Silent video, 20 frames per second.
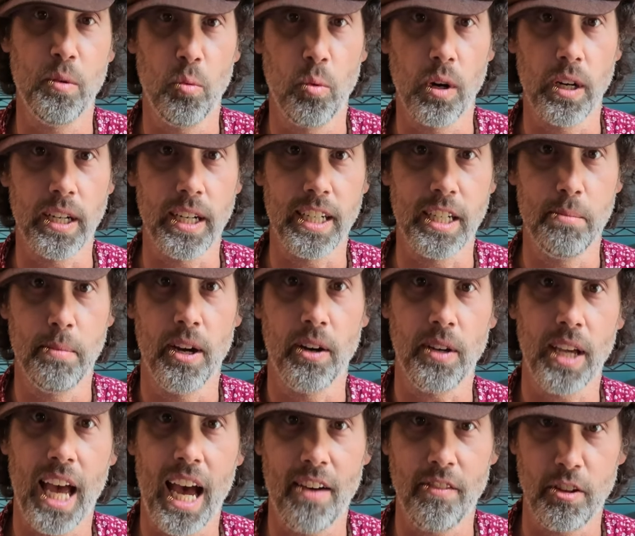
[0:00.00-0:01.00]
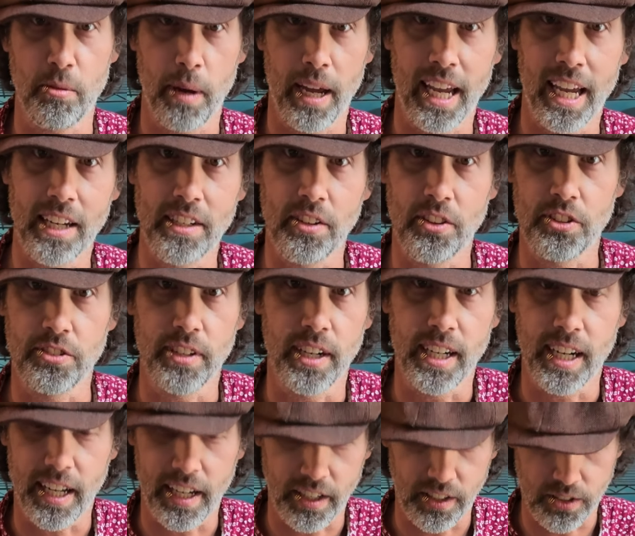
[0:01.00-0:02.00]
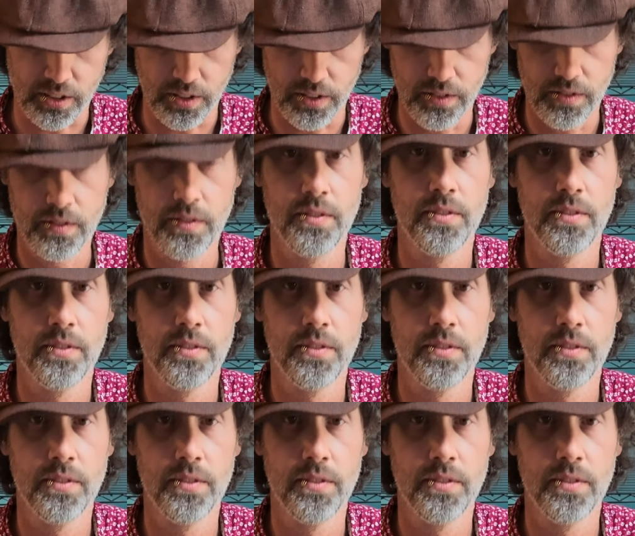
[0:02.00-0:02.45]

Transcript: worried about having my hand at the right angle.